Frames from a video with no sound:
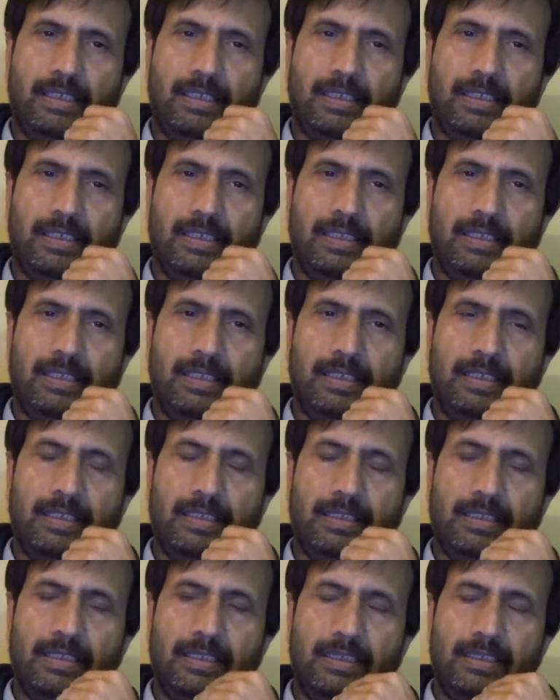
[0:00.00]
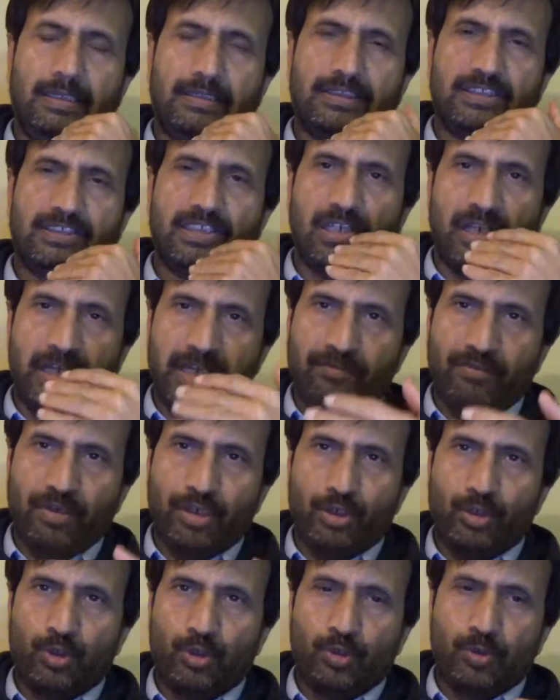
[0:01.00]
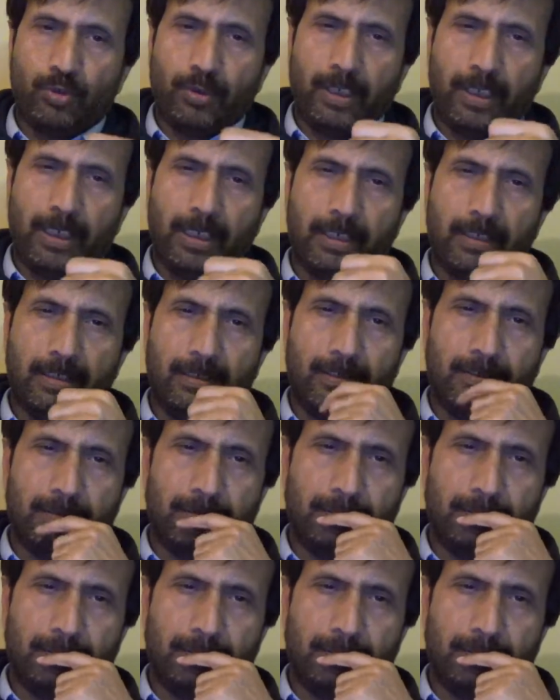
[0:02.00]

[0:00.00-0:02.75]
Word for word: uh, saliva you know and